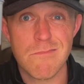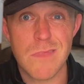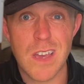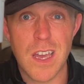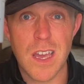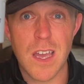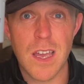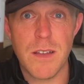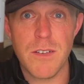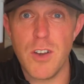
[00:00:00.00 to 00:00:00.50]

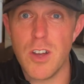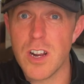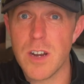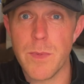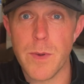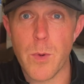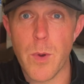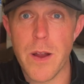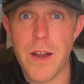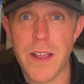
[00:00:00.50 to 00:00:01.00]
Not going to
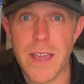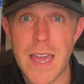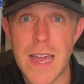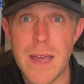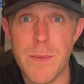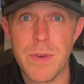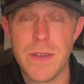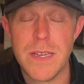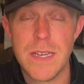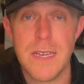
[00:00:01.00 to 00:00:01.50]
be wearing a
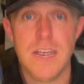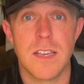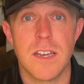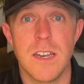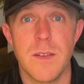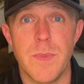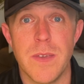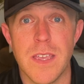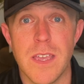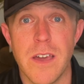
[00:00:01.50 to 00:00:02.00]
cap. Going
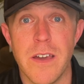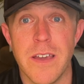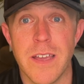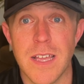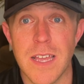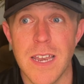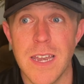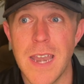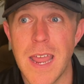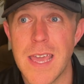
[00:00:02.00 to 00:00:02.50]
to be
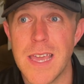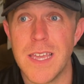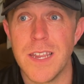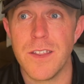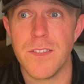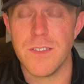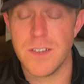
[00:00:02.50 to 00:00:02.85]
going naked on the